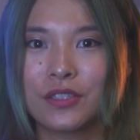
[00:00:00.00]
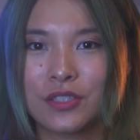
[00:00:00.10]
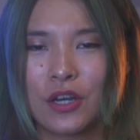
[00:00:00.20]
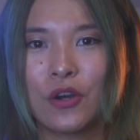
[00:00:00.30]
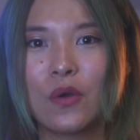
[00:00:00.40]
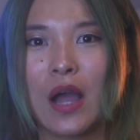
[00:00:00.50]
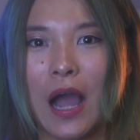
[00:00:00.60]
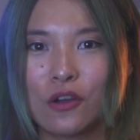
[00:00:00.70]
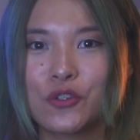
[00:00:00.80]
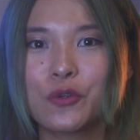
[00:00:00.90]
So
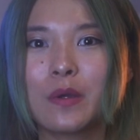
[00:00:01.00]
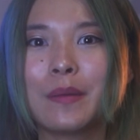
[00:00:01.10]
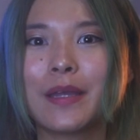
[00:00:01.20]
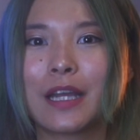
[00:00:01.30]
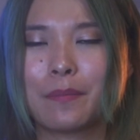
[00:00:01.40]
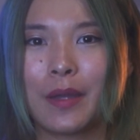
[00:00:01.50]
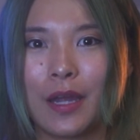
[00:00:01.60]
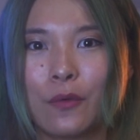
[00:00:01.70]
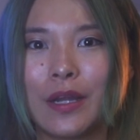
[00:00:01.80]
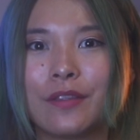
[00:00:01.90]
how should we be
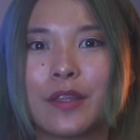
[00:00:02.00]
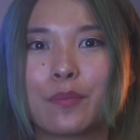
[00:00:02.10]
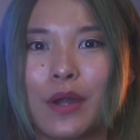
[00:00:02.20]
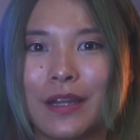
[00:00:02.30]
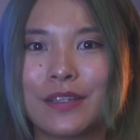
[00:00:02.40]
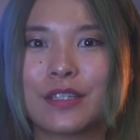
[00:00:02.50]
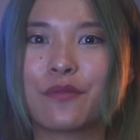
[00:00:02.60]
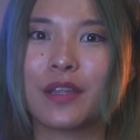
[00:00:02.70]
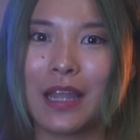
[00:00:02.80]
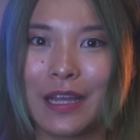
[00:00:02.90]
comparing the brightness
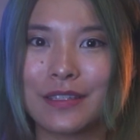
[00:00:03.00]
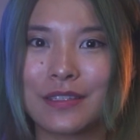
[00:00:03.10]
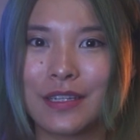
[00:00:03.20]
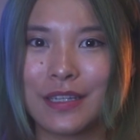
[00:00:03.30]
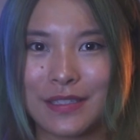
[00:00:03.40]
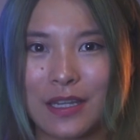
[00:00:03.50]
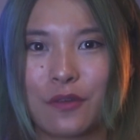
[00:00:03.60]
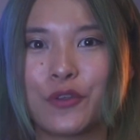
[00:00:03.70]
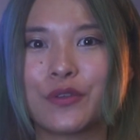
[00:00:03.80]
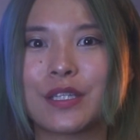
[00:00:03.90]
of the light instead
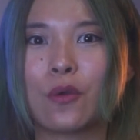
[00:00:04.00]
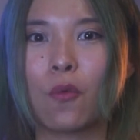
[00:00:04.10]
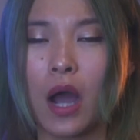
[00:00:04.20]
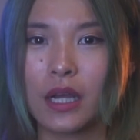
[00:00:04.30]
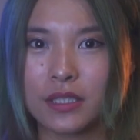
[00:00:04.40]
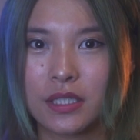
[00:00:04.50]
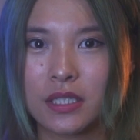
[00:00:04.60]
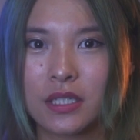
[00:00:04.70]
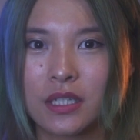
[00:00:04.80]
of using watts?